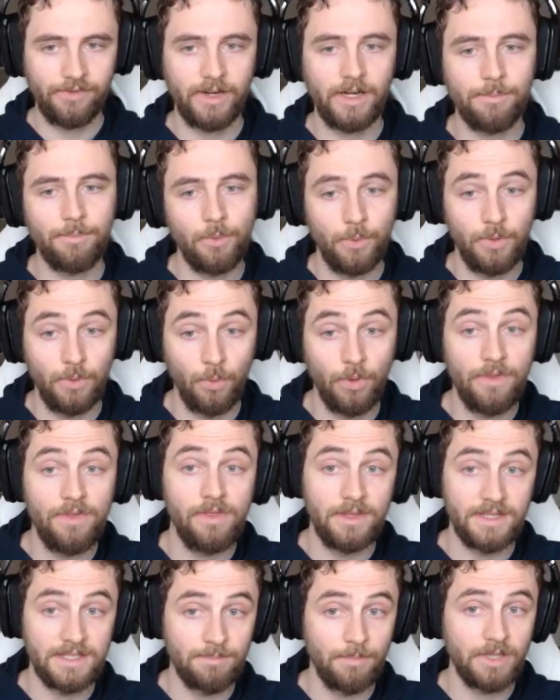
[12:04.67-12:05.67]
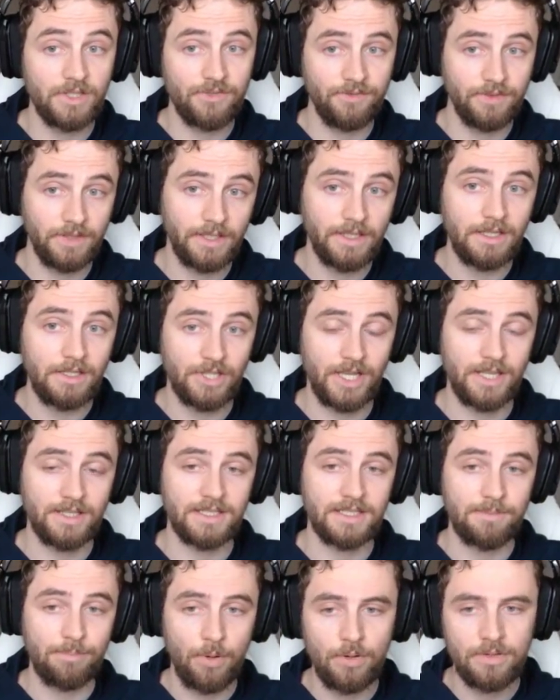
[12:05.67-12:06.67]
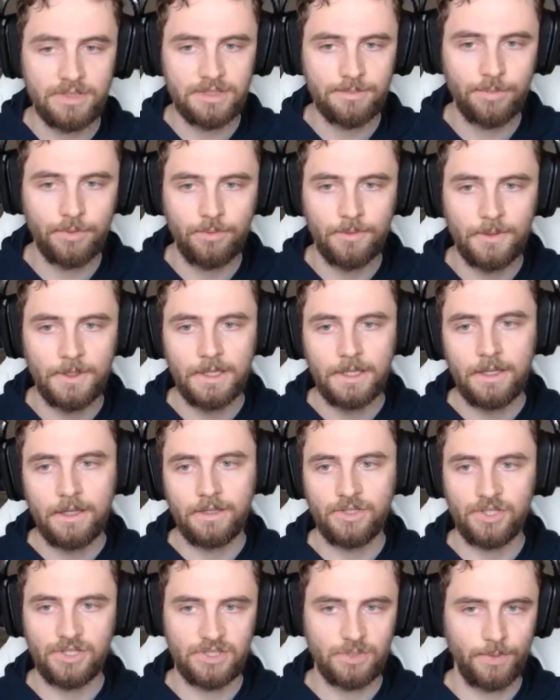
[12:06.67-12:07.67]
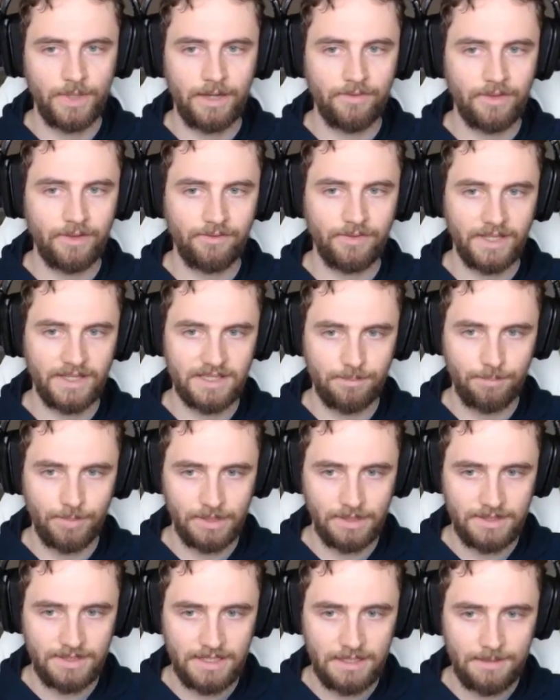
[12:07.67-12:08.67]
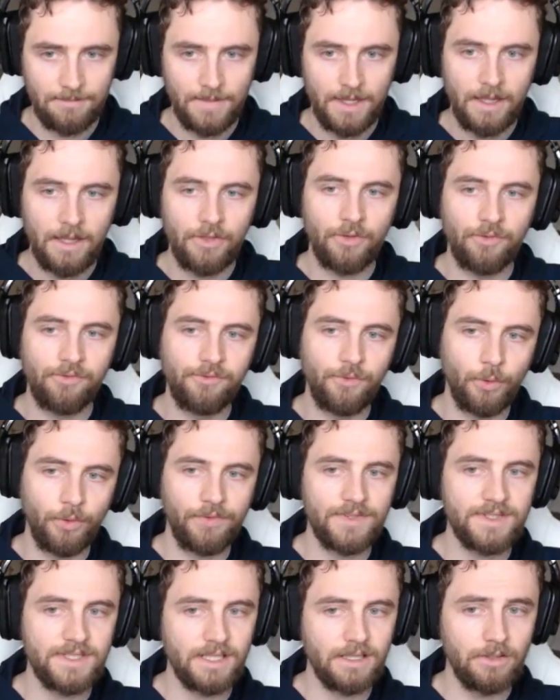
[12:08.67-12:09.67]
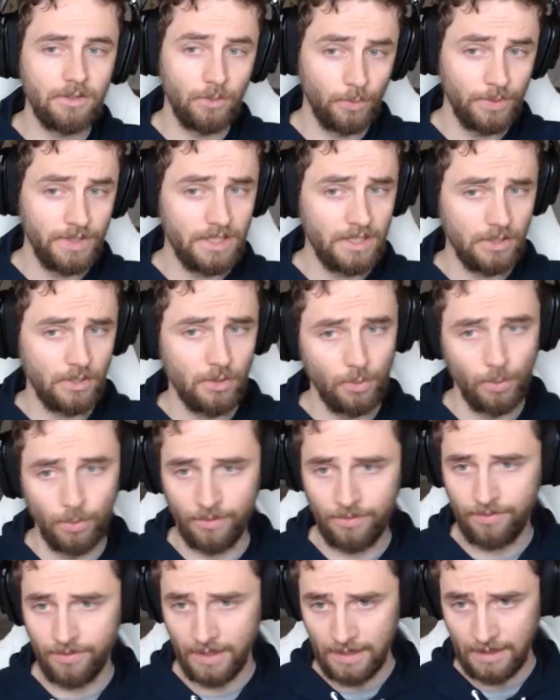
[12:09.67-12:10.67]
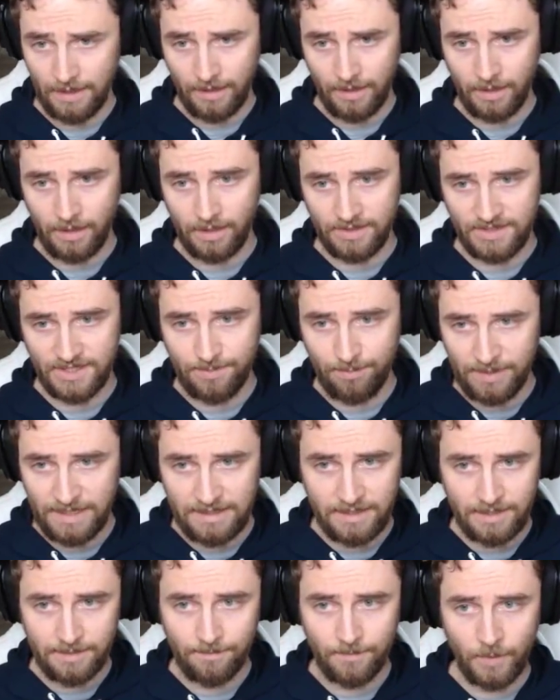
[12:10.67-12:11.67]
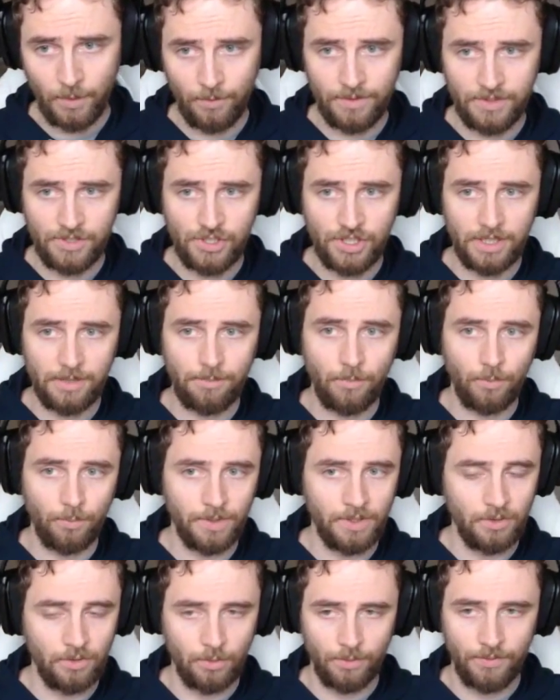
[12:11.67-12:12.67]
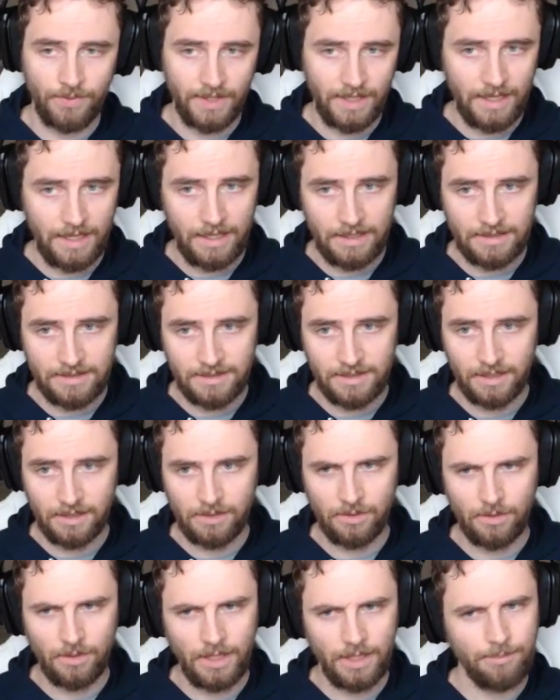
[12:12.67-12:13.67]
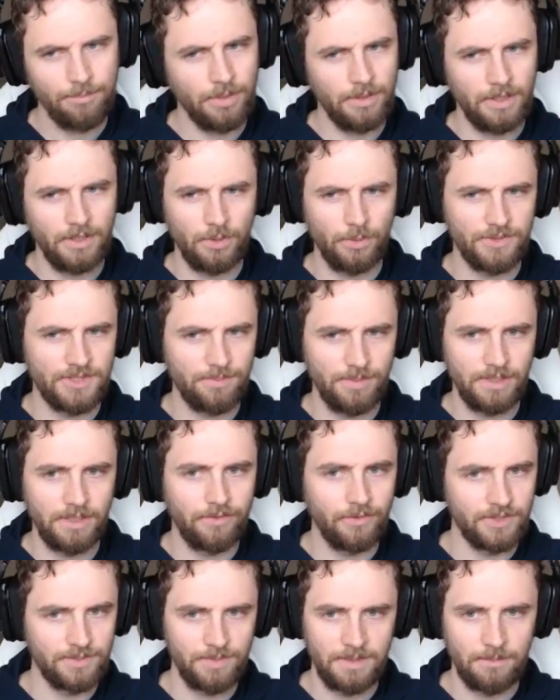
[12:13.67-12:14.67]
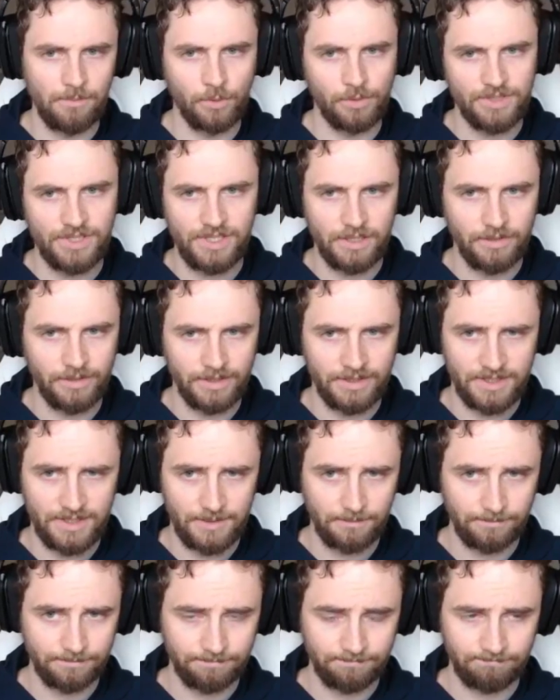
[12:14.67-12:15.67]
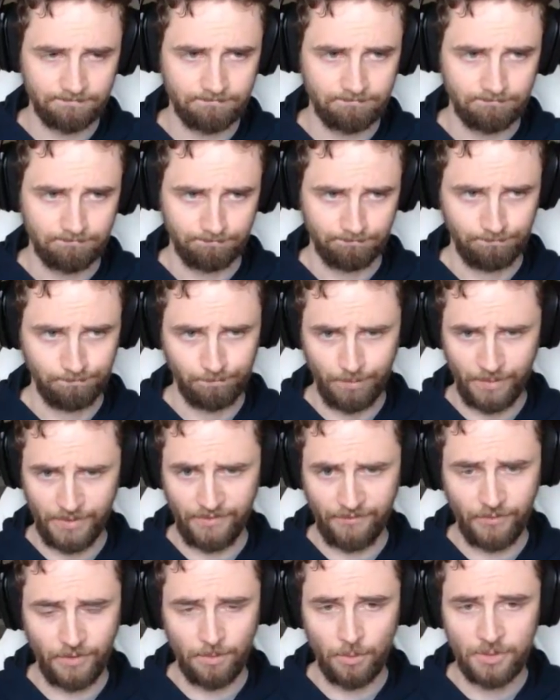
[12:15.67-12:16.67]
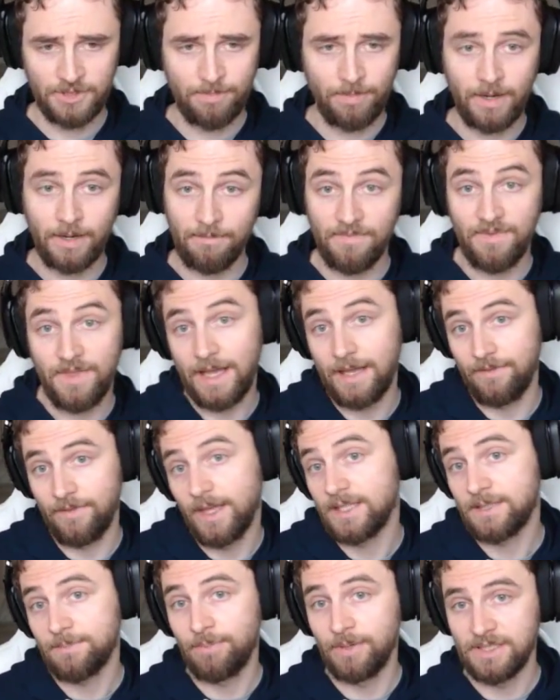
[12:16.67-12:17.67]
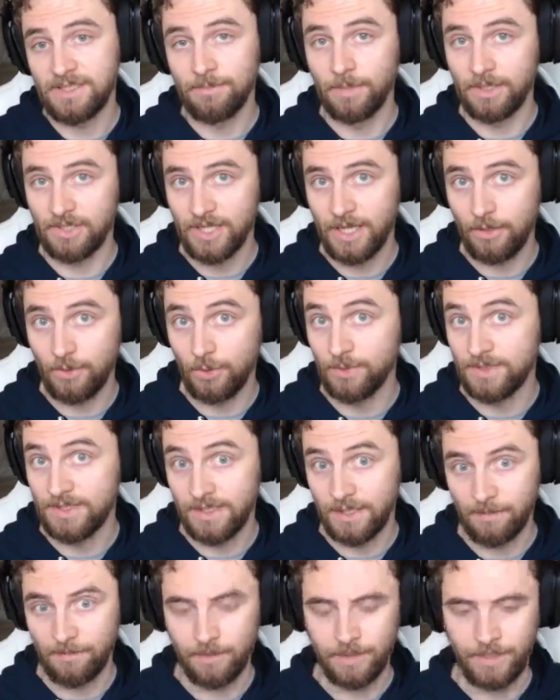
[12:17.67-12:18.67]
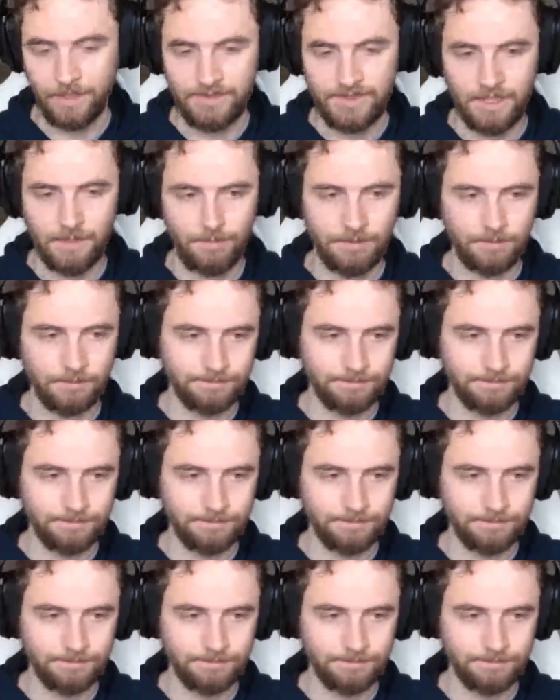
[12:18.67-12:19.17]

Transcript: but we want as much flooding chance as possible, just so we have that flexibility. The fourth signal, we can go with speed on the ship. We can go with the AA signal. I'd probably go with speed if it was being more serious, but for the most part, that's pretty much how you would set up the Graf Zeppelin.